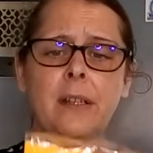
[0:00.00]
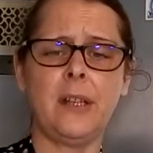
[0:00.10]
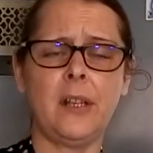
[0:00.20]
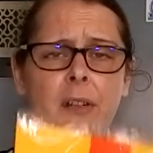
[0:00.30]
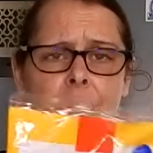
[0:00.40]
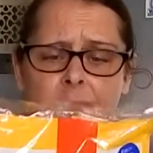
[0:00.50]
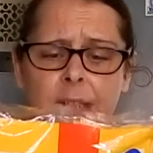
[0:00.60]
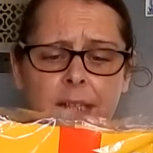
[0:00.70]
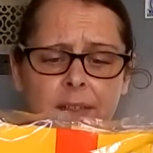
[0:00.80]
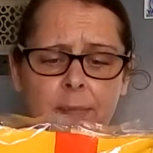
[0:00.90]
loves
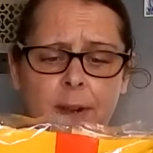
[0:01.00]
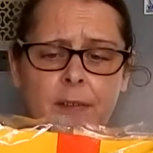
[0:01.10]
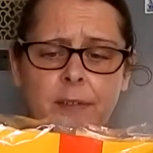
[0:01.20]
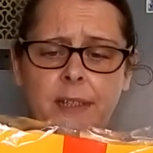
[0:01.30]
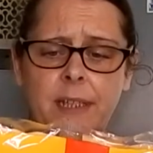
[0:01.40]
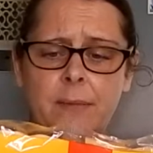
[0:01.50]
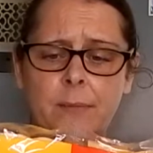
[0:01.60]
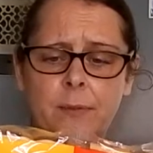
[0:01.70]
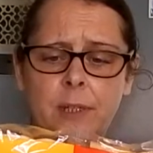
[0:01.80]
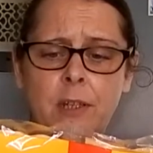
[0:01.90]
these for breakfast in the
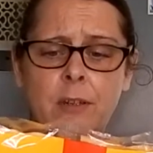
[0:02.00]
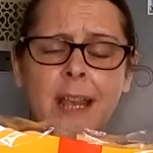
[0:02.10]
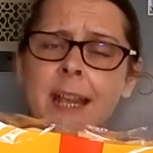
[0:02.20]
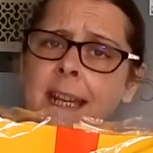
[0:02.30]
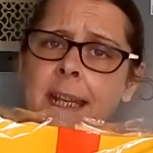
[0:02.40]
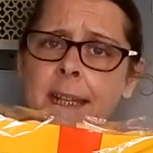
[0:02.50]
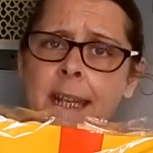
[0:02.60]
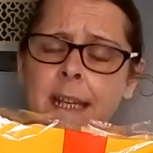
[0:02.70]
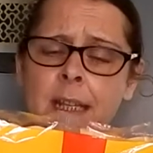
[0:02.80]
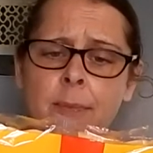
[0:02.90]
morning. You can
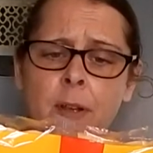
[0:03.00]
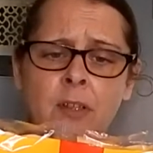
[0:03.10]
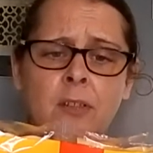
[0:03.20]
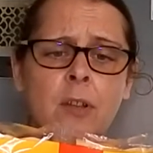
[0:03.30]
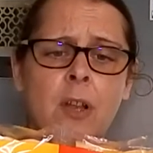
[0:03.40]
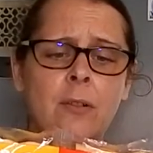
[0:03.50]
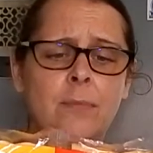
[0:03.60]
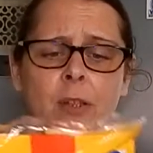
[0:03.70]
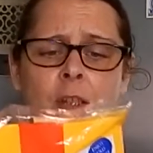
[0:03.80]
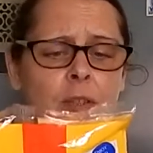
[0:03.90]
eat them hot or
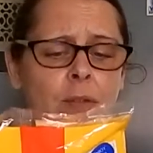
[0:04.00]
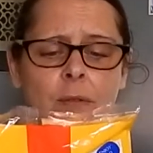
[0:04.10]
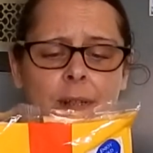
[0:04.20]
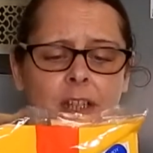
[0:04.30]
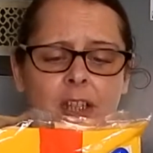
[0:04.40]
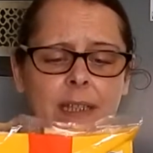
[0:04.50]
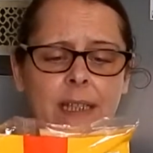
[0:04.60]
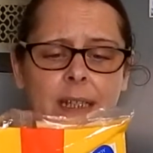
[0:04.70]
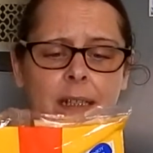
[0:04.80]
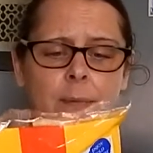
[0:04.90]
cold, but she's always just
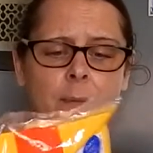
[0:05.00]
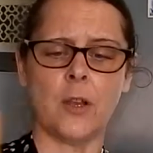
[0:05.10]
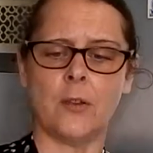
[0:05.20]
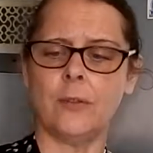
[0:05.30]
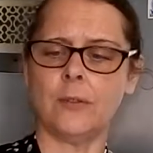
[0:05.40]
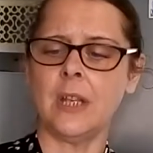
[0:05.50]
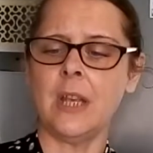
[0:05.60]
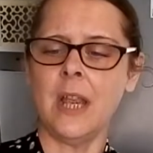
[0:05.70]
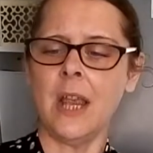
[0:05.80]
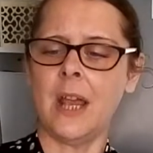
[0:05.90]
eaten them cold.
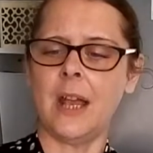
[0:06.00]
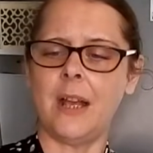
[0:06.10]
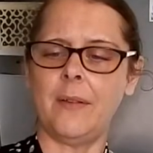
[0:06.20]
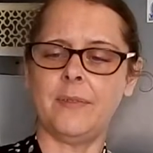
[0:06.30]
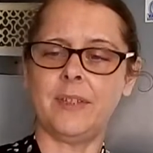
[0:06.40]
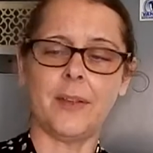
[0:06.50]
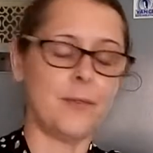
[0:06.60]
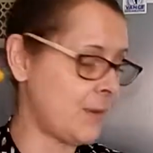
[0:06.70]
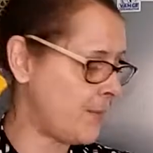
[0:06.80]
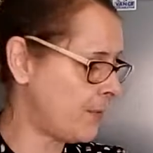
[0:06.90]
So
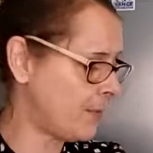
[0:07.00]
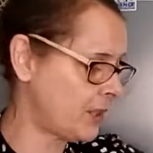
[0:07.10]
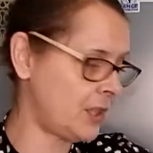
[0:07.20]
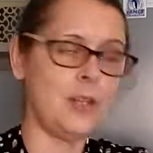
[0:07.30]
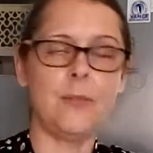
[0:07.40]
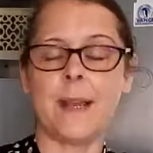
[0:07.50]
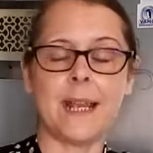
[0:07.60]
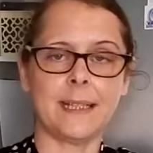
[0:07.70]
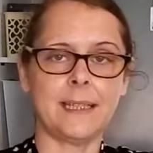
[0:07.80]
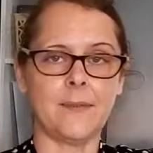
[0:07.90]
we bought 2
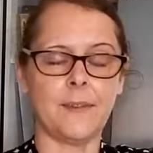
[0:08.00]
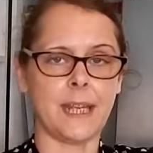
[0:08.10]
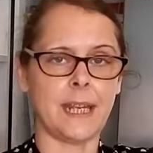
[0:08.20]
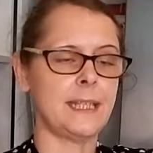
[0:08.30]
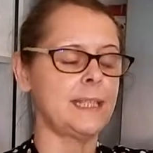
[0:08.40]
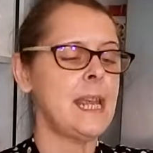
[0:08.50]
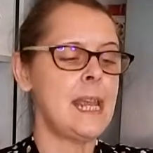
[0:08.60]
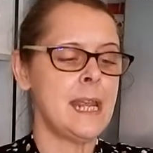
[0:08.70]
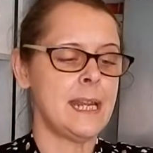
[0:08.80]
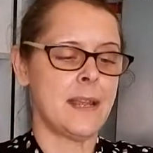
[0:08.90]
packs of these.
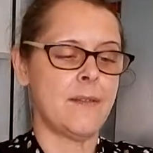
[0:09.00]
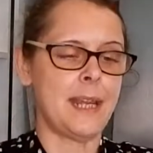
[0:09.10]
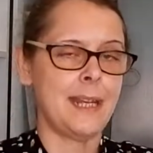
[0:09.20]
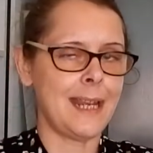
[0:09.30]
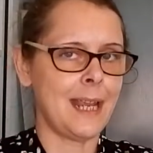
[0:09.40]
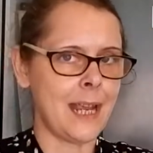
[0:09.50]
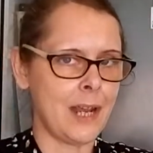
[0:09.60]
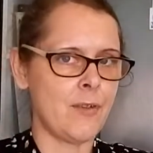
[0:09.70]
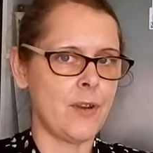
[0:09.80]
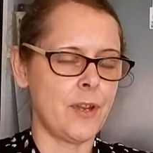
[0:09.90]
Now in
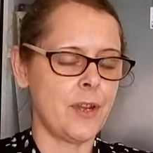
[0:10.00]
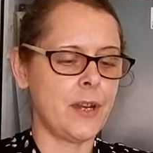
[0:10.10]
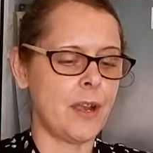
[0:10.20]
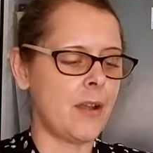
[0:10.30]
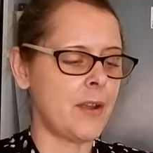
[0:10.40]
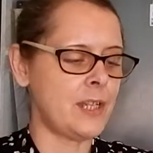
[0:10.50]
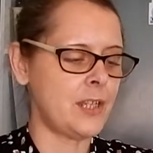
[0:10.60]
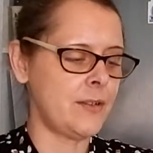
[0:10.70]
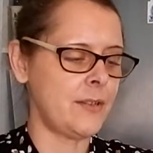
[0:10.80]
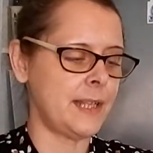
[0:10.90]
Heron, I
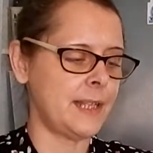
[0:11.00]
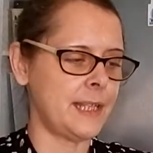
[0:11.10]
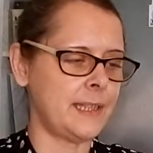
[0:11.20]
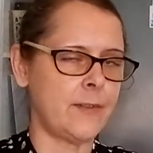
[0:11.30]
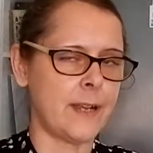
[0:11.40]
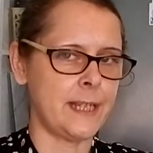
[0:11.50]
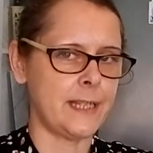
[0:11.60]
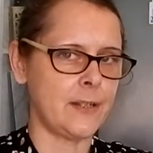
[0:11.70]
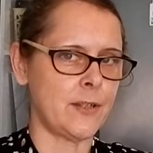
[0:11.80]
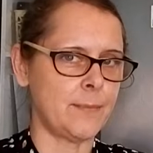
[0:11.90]
do think these are
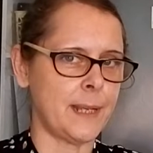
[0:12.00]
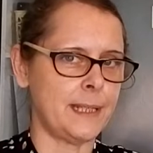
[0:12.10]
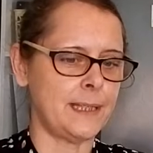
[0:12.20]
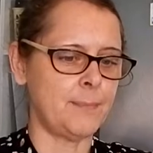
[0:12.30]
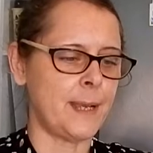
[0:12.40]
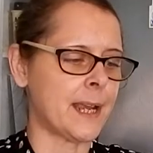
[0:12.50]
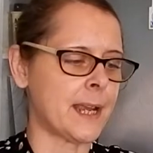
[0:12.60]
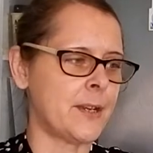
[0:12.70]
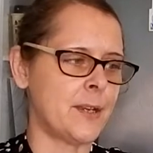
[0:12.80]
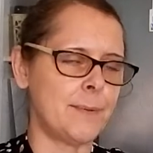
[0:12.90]
89p a pack,
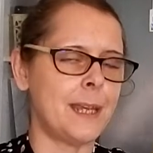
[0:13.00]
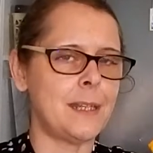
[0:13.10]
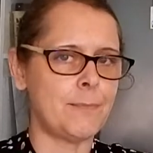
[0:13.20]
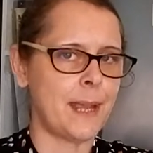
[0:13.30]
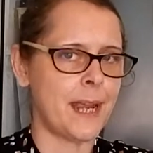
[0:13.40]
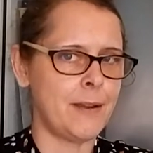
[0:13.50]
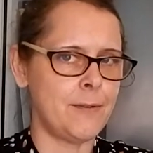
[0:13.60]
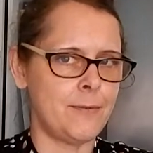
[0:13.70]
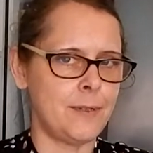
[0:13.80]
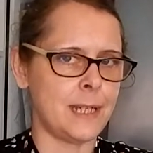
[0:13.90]
and I paid
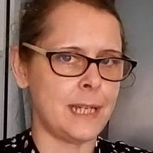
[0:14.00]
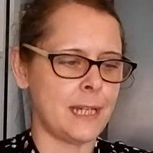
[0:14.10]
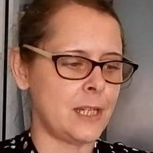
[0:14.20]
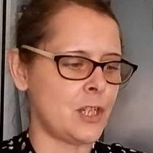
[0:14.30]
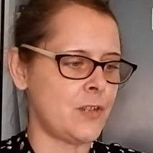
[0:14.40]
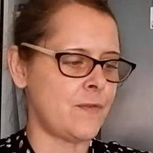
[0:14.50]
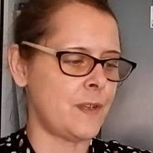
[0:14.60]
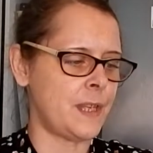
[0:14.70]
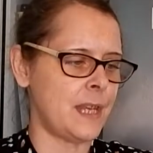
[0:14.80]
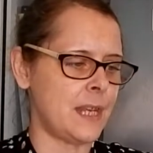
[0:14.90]
£1 each for
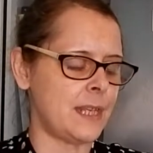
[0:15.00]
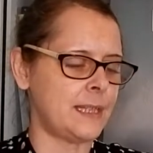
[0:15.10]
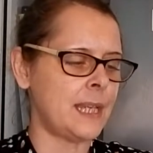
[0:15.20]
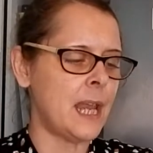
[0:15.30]
these